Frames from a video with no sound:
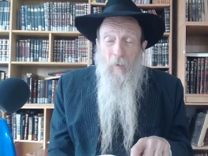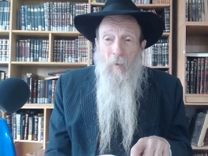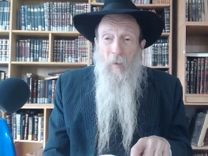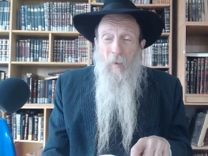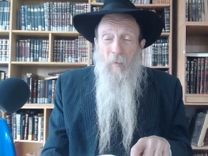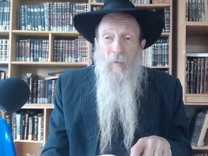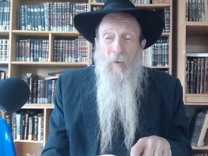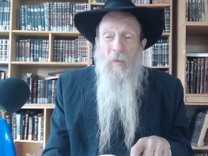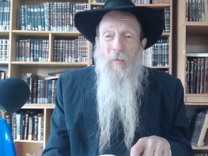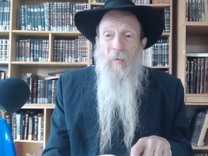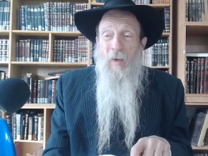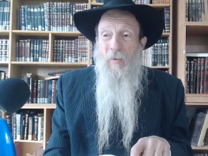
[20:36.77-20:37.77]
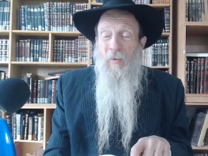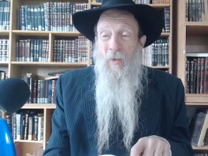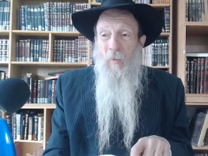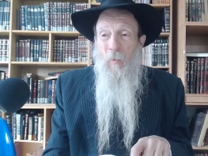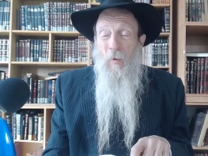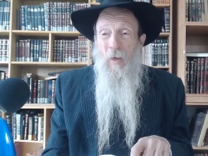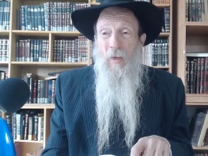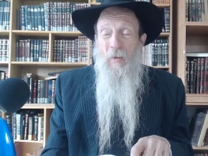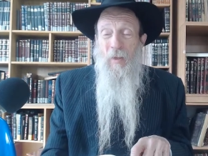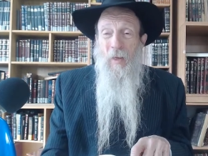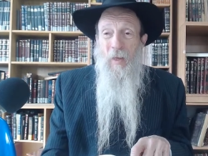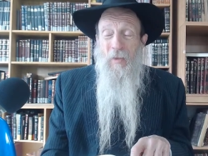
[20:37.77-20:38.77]

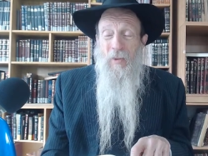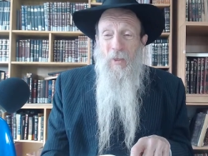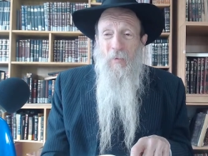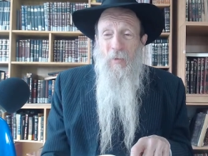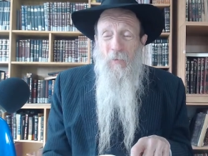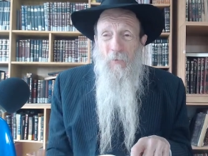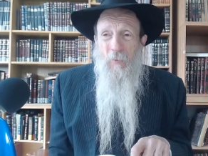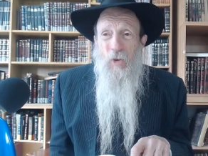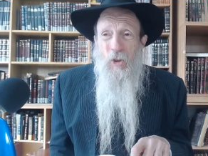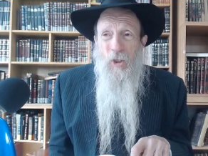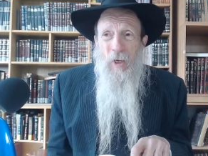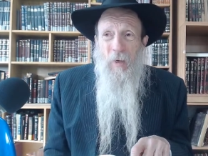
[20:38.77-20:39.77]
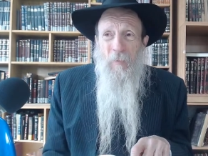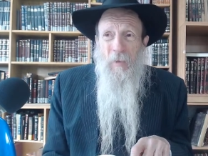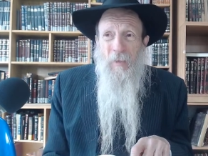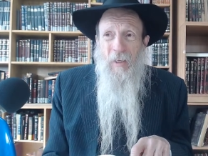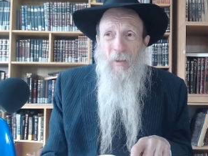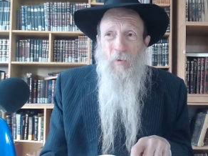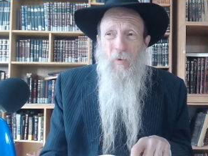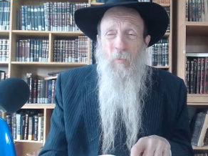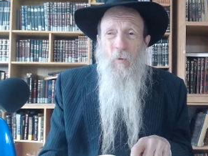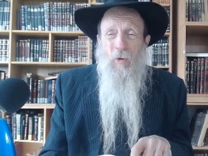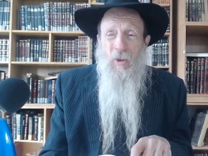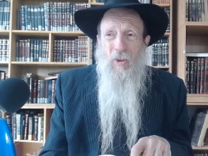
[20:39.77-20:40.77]
it, it seems that from Shem that they learned
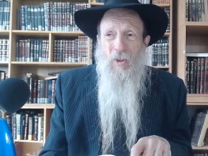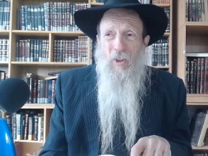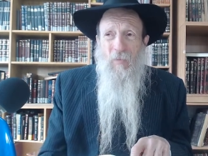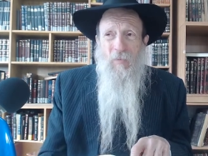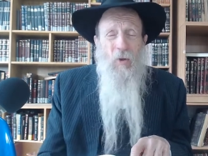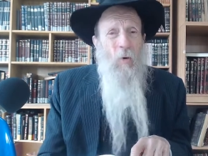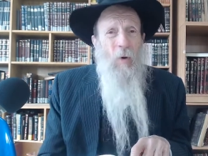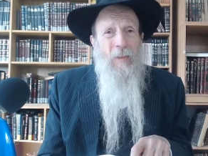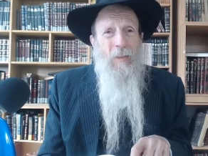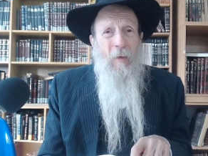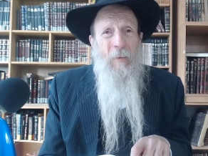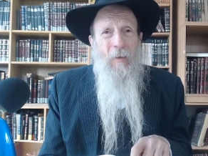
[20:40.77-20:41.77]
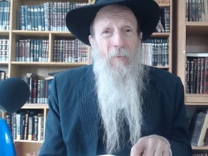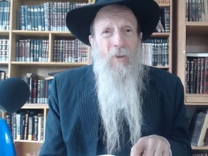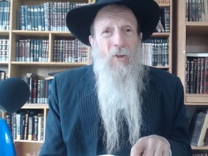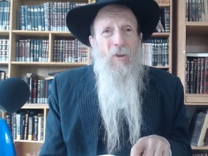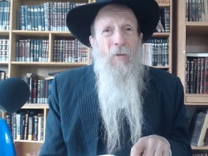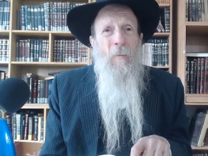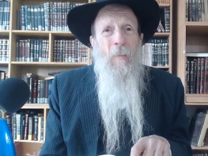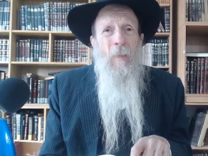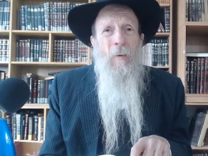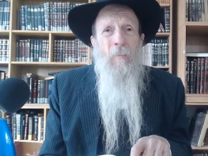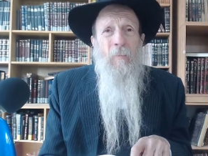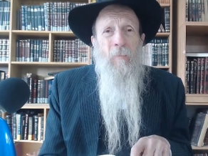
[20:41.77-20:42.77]
mostly the seven Noahide commandments.
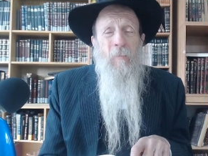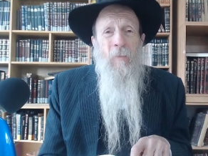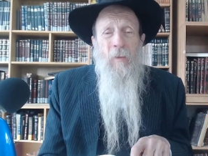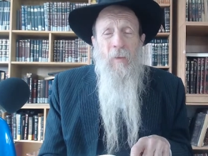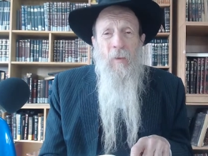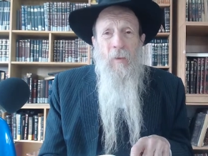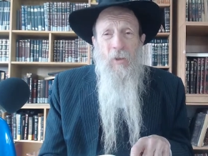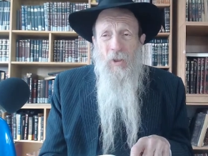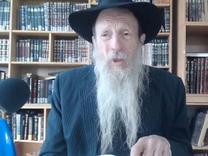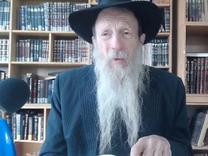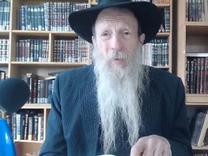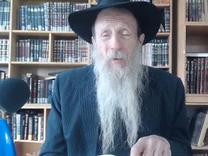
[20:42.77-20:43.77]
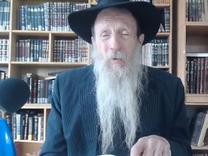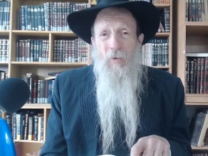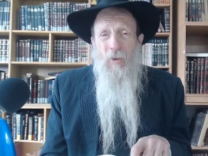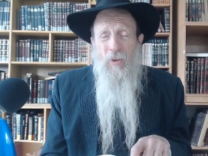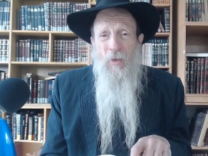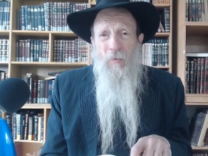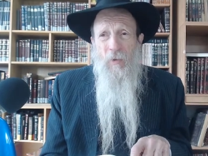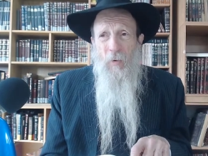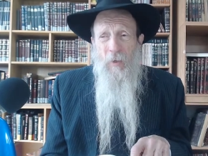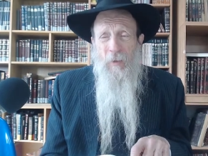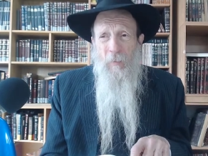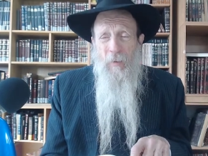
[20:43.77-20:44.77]
Shem, they learned the seven
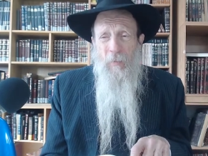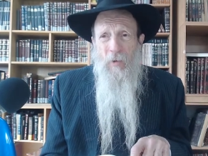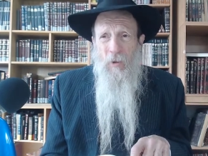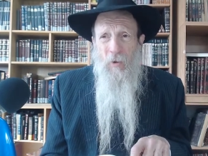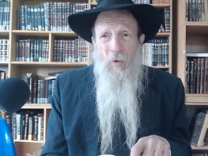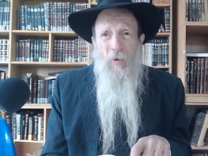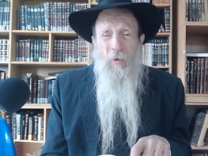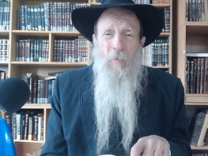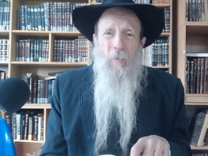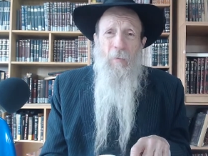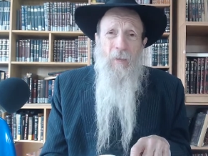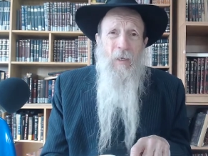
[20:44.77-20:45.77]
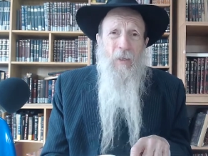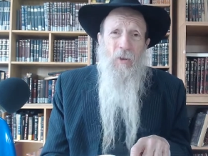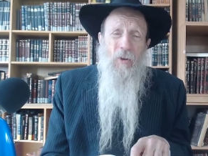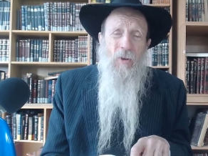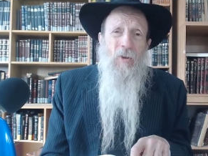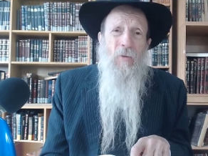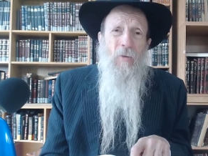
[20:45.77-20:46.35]
Noahide commandments and all their implications.